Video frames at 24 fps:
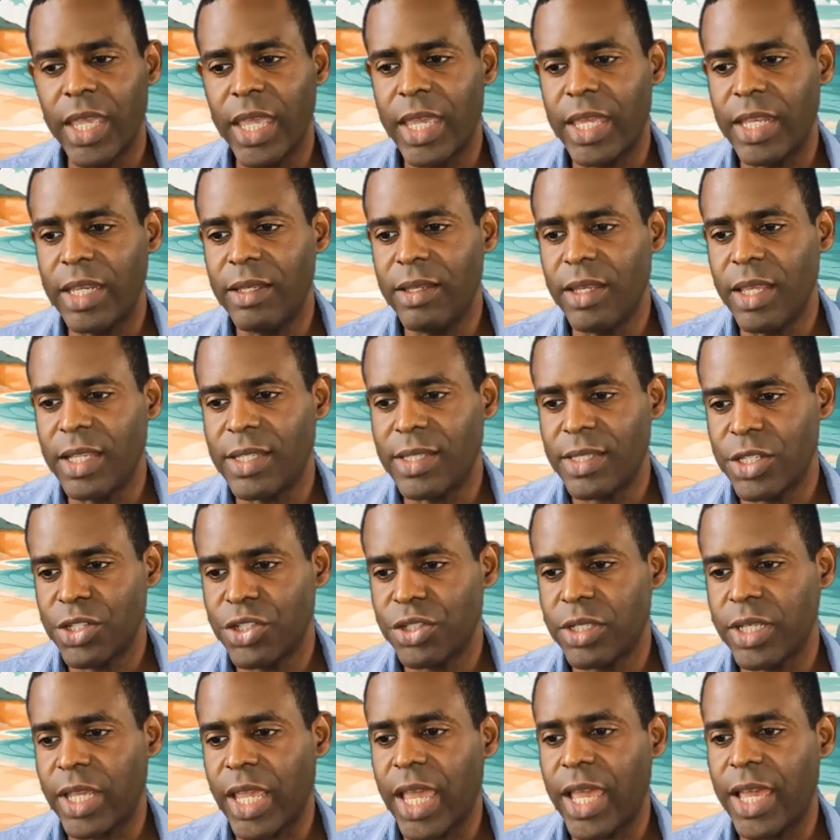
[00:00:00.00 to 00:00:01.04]
It
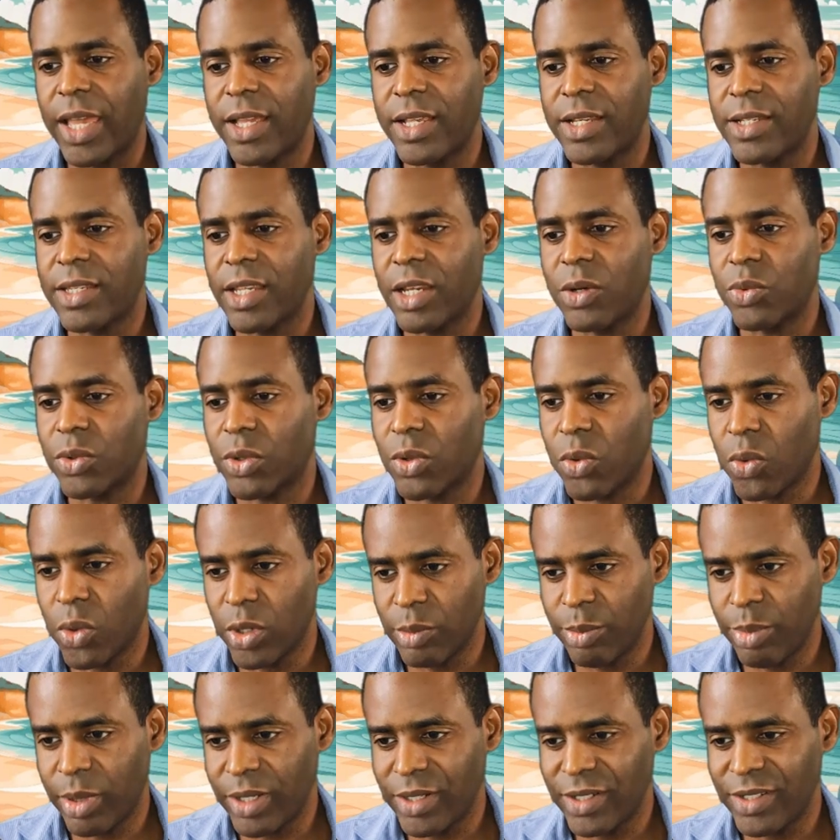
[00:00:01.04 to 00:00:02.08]
essentially has a
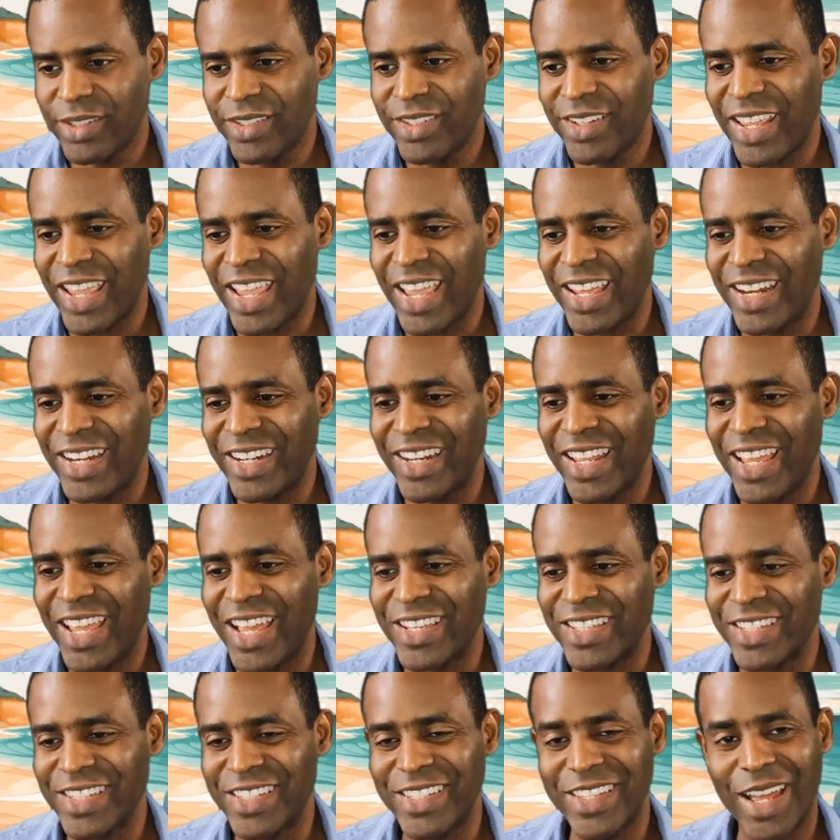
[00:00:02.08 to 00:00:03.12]
record button and it
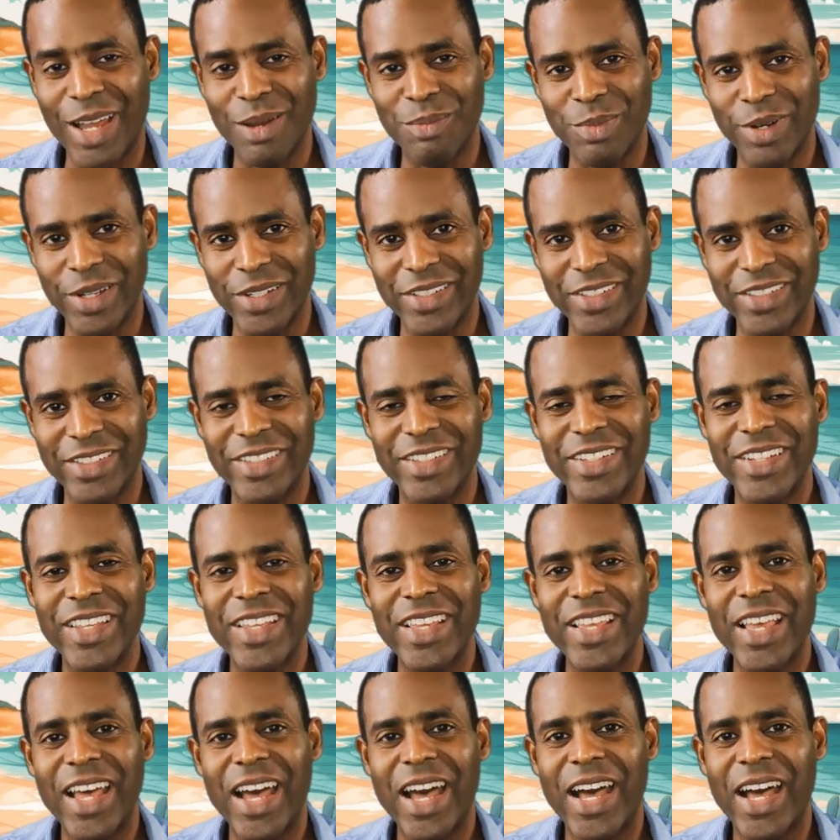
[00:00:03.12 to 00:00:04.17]
has a stop button.
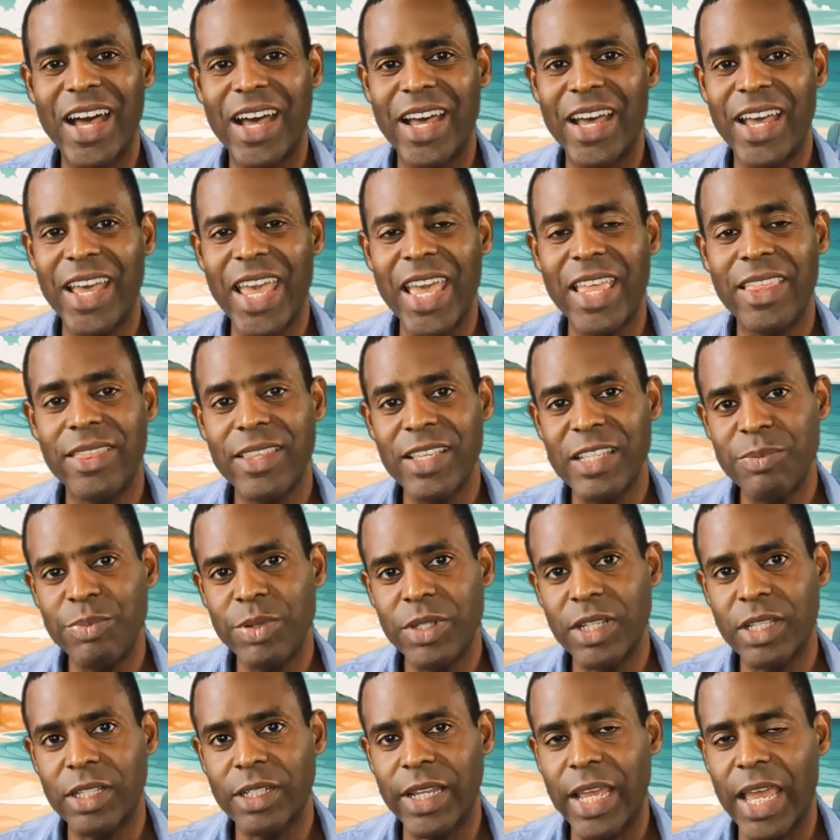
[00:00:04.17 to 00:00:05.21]
Uh, and this
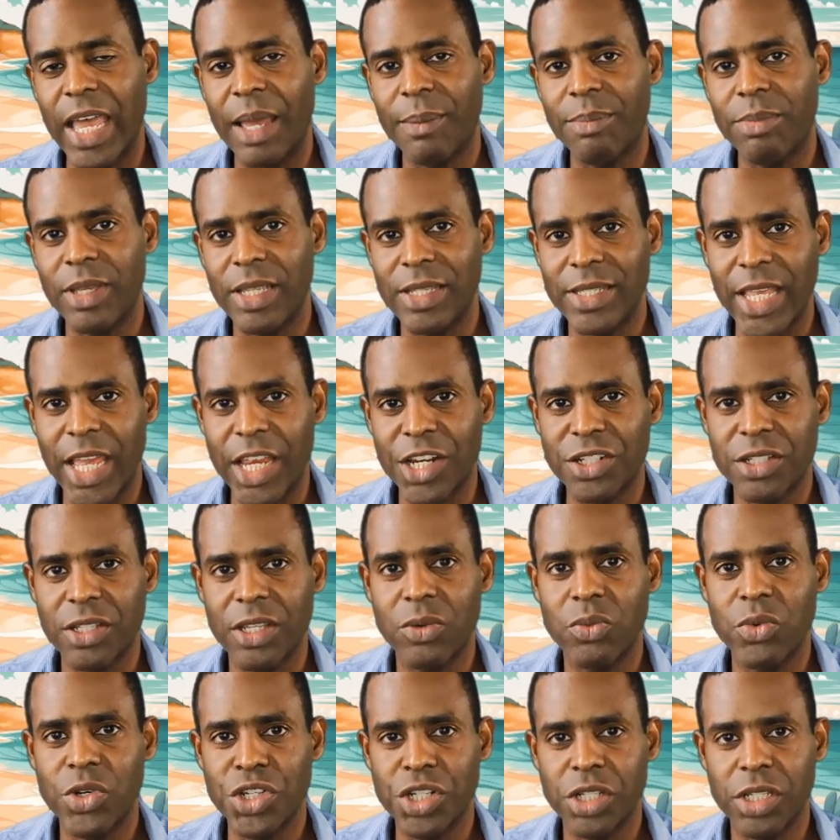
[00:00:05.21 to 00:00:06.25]
particular app is actually
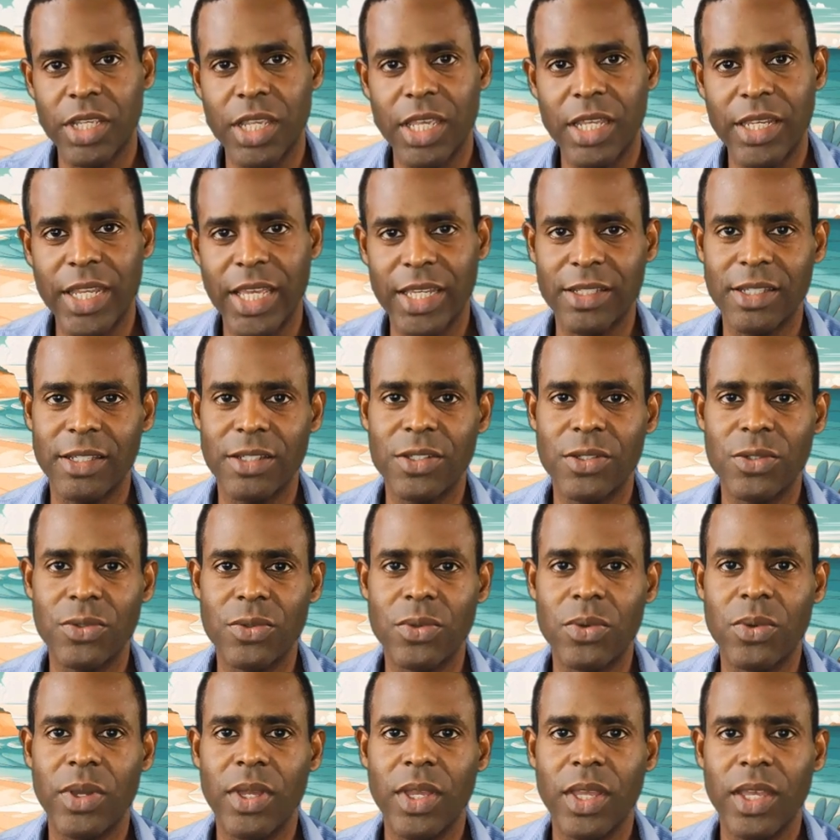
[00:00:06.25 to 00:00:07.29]
originally connected
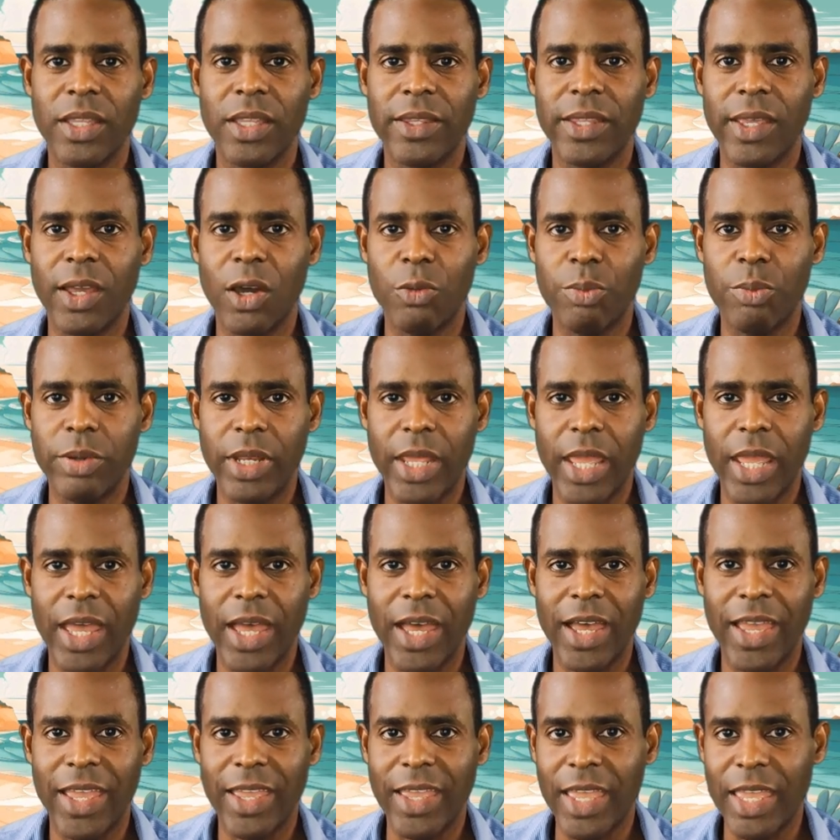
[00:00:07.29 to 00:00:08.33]
to the
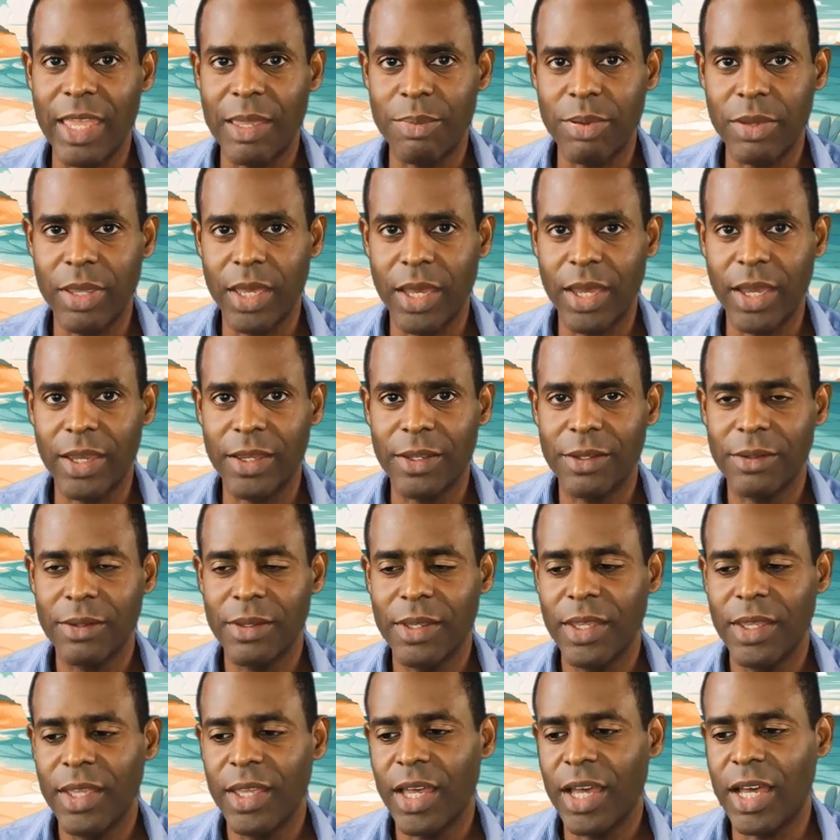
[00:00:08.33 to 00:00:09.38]
OpenAI API.
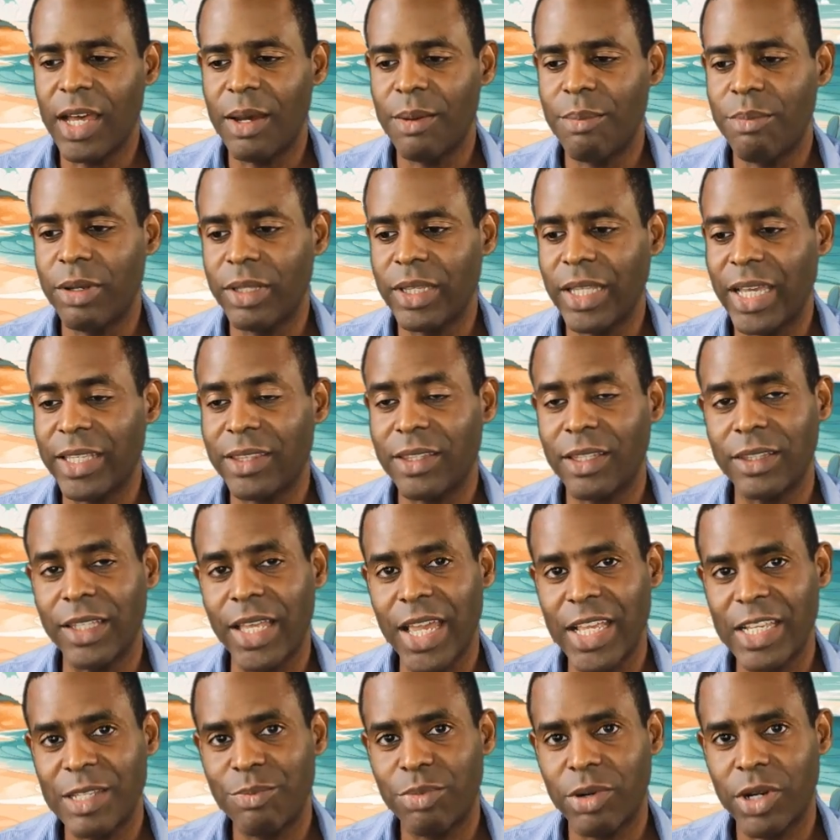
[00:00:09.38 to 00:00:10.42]
Uh, but like the
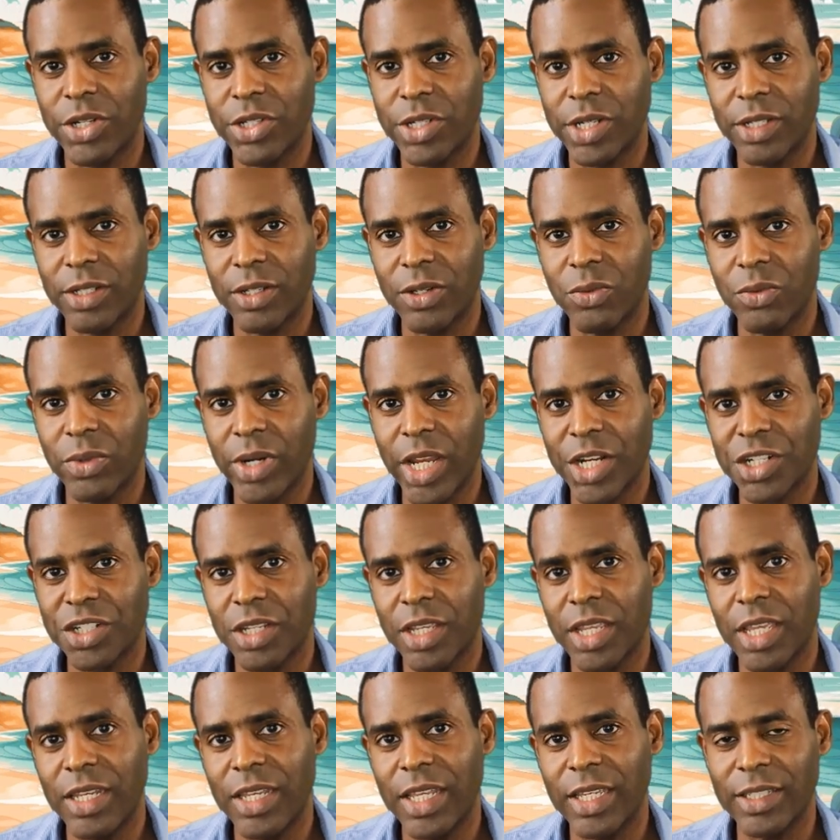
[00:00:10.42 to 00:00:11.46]
last project, we're actually
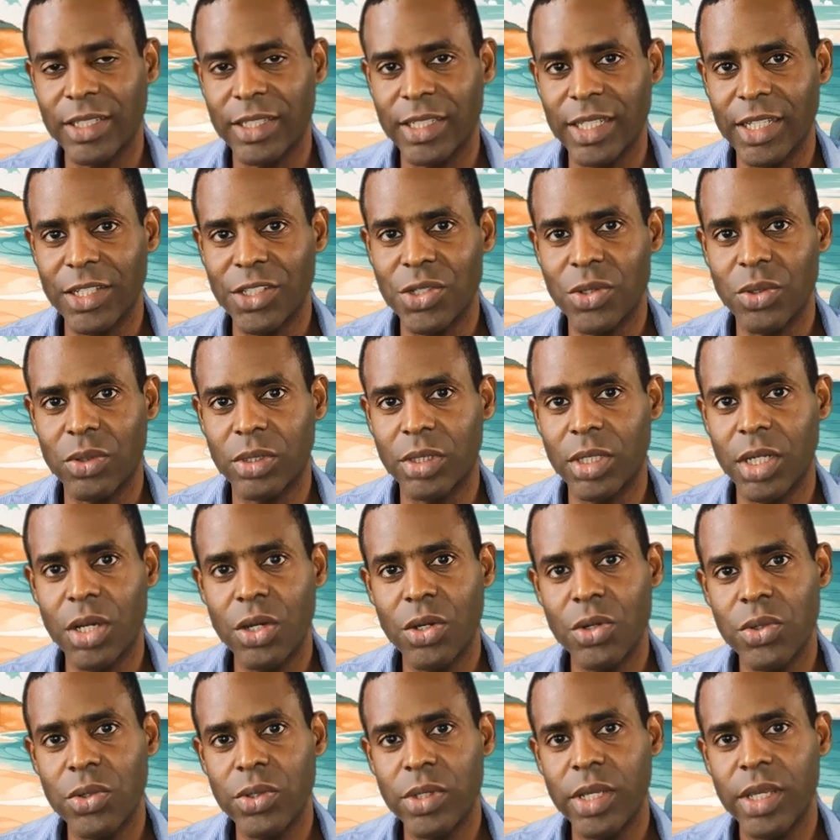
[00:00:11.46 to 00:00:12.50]
connecting it to our
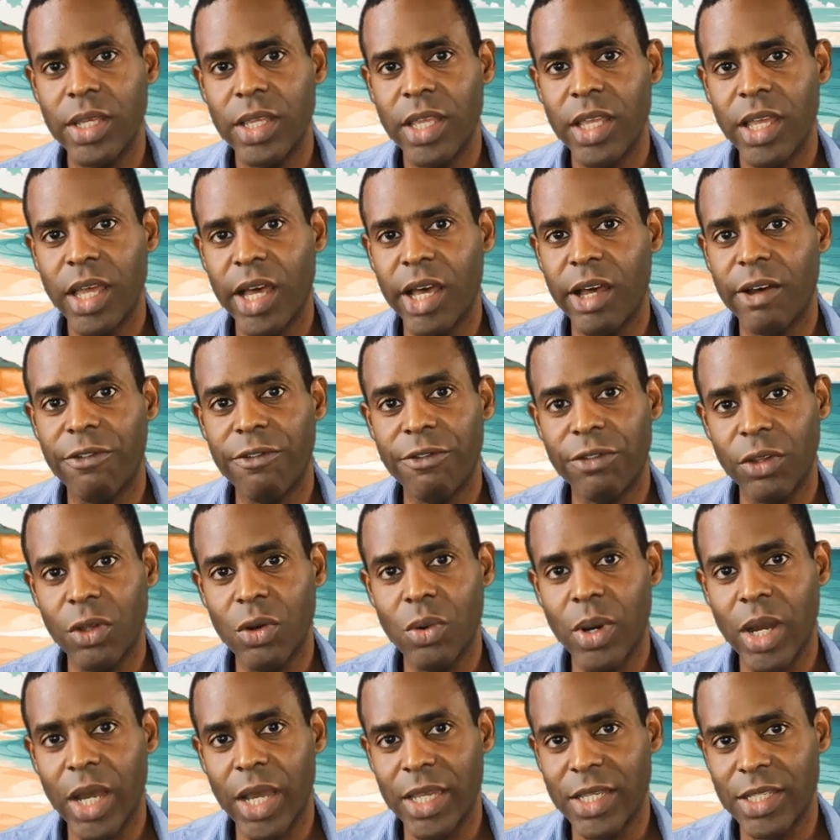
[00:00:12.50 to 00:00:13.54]
own uh,
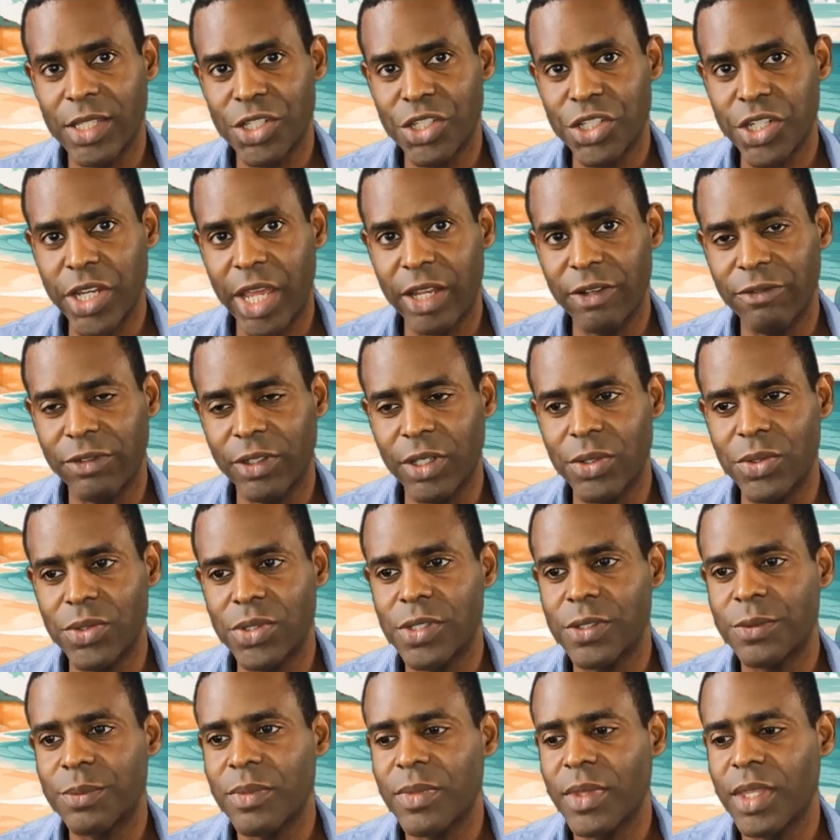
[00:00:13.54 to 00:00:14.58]
Flowise chat
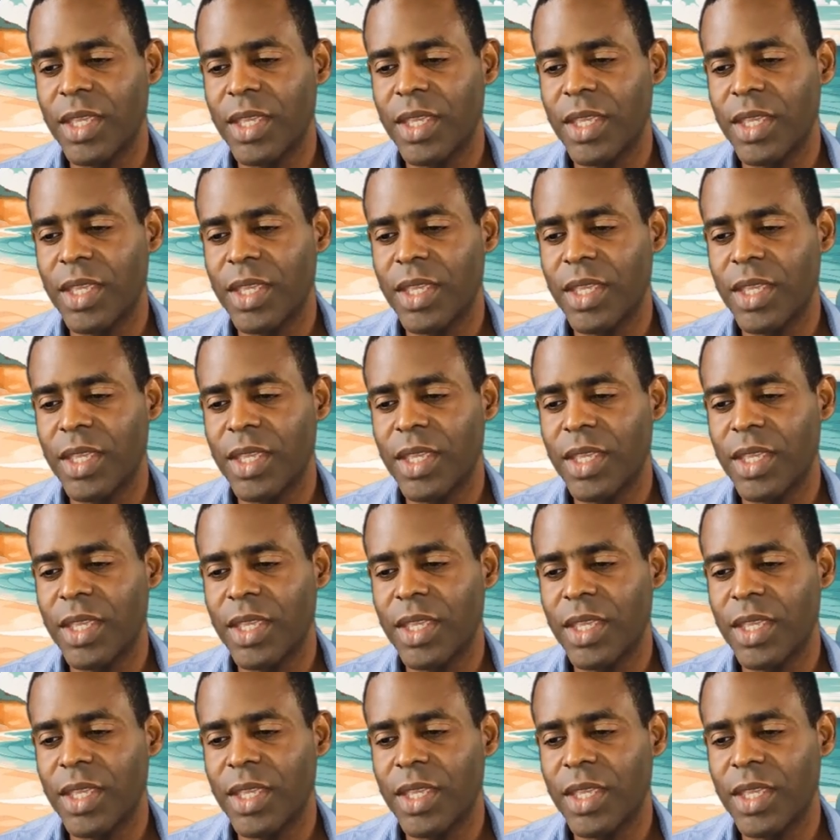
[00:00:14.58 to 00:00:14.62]
flows.